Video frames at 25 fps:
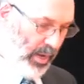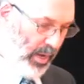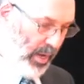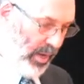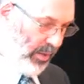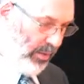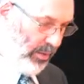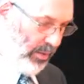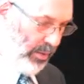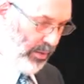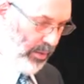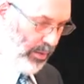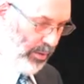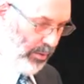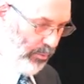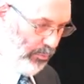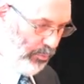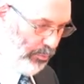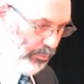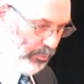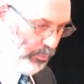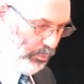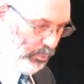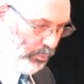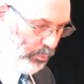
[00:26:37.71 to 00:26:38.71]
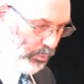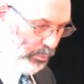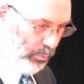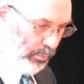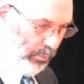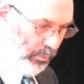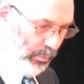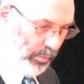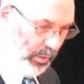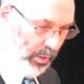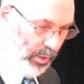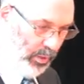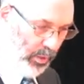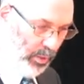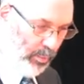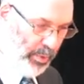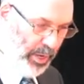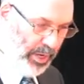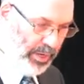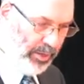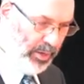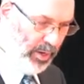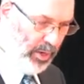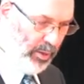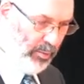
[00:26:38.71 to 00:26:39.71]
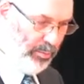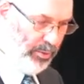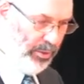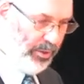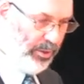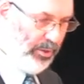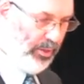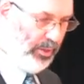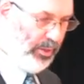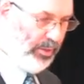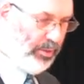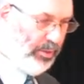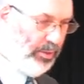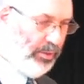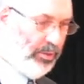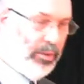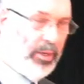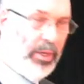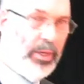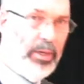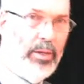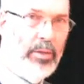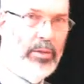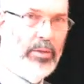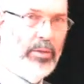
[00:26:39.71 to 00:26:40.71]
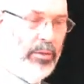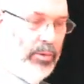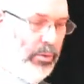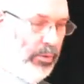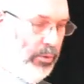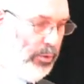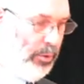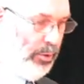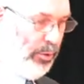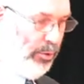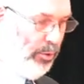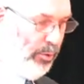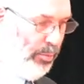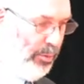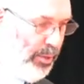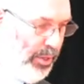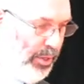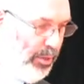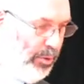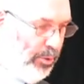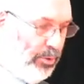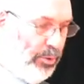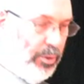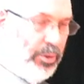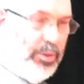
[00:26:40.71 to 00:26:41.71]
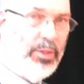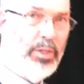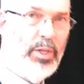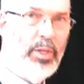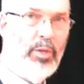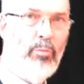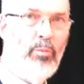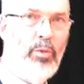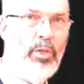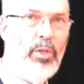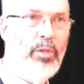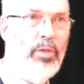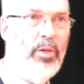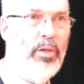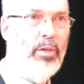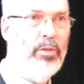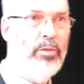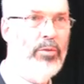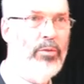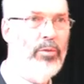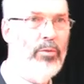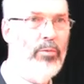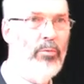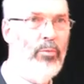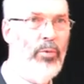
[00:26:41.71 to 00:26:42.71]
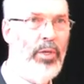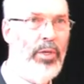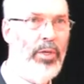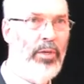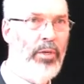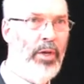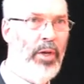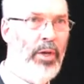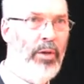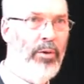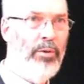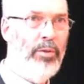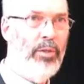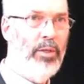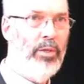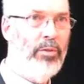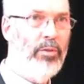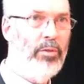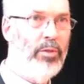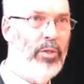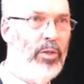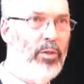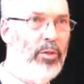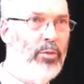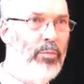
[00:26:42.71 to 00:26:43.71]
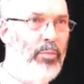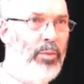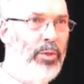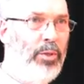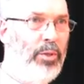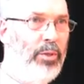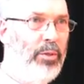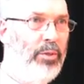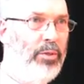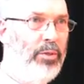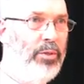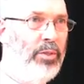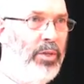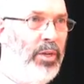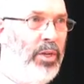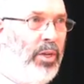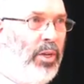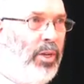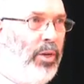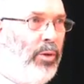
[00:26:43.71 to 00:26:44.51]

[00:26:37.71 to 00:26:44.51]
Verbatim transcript: And the, the butternut beryl is uh, terribly interesting because we know that such beryls